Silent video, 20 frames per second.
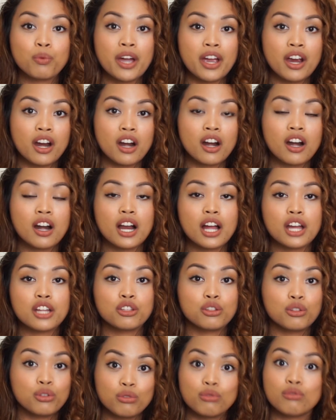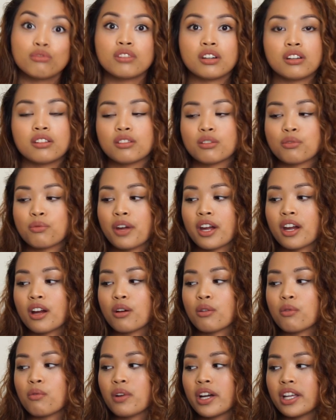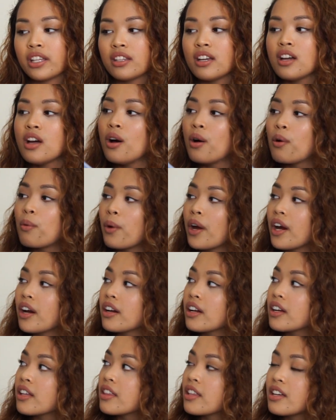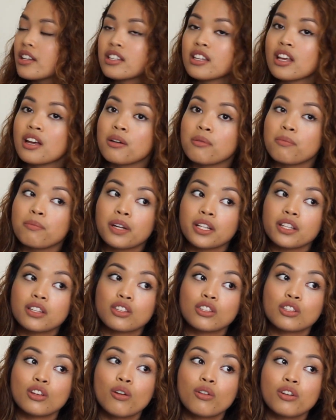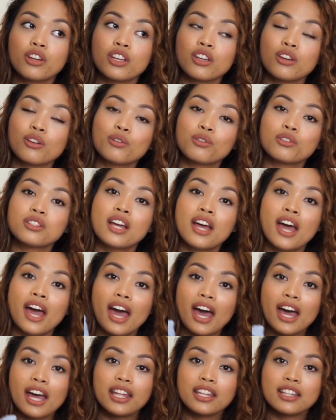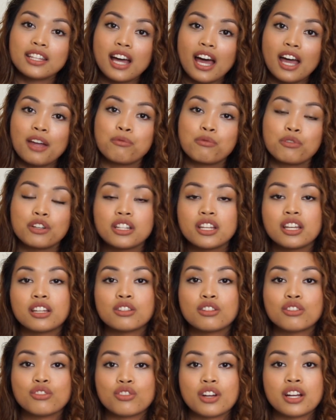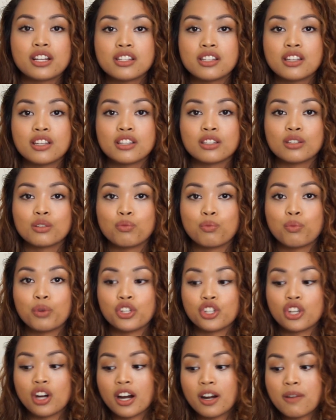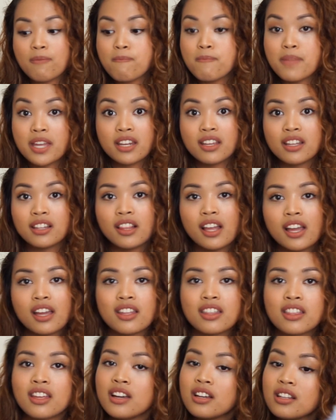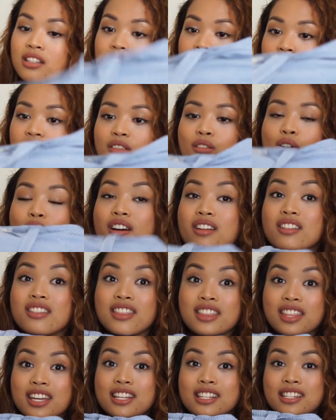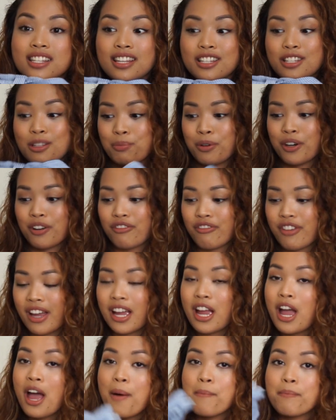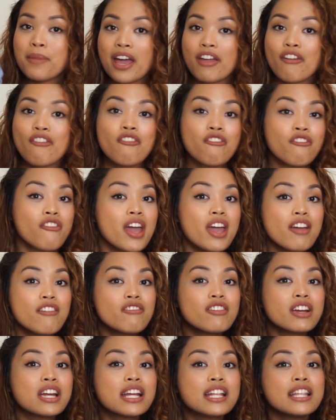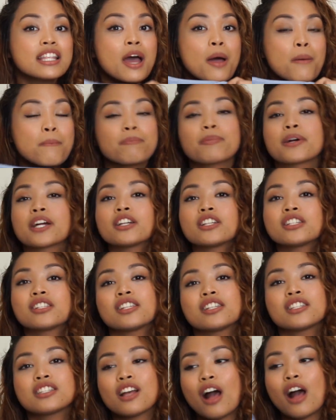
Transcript: wear a nude underwear when wearing this, but so cute, and I'm really into dresses which are midi length, so this is perfect. My favorite purchase